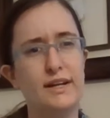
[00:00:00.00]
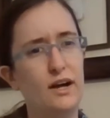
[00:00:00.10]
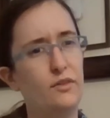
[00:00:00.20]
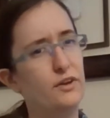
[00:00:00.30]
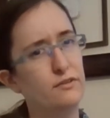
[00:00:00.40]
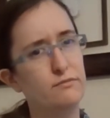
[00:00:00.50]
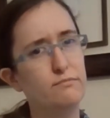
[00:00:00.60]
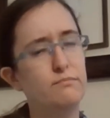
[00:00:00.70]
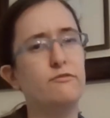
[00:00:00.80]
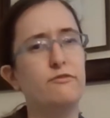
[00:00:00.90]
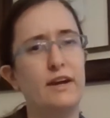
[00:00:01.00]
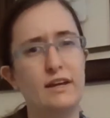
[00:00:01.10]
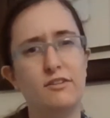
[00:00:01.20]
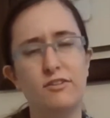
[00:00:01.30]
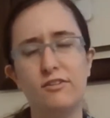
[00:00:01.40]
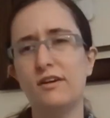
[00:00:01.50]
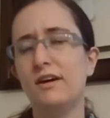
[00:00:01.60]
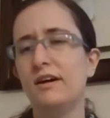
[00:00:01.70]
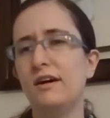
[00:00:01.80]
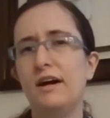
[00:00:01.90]
down their face,
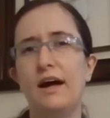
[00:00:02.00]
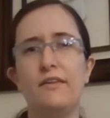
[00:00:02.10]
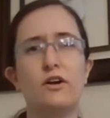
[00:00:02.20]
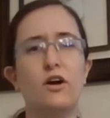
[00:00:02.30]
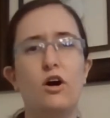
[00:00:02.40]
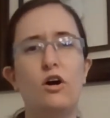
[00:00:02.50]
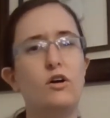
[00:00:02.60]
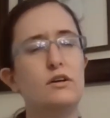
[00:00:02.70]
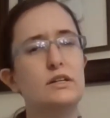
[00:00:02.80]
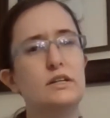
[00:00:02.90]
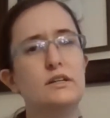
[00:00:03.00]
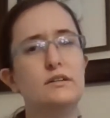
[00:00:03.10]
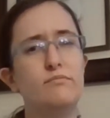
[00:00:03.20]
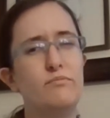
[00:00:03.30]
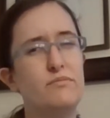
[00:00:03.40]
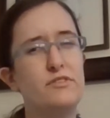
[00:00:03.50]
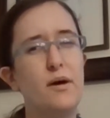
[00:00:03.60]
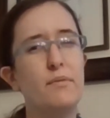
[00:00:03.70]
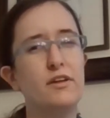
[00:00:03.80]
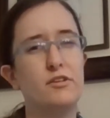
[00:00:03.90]
and they're all,
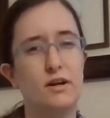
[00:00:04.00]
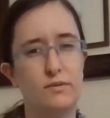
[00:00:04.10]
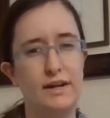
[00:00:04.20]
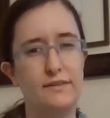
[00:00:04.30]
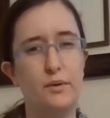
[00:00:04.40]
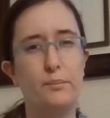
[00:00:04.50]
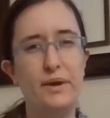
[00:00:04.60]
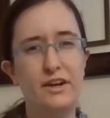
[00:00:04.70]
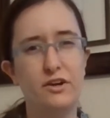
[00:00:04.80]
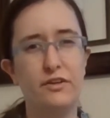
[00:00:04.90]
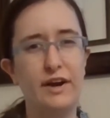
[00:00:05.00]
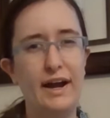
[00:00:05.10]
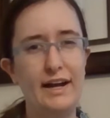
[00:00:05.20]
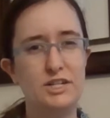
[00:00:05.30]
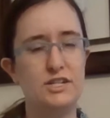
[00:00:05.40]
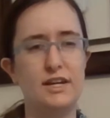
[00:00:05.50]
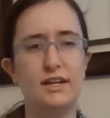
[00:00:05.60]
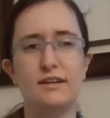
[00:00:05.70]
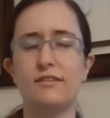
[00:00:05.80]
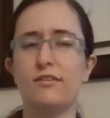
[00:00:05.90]
something's not right. They're bitter, they're
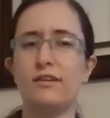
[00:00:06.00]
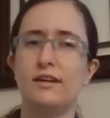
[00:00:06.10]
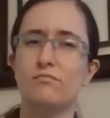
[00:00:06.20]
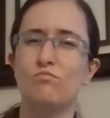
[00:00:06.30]
agitated. It's like,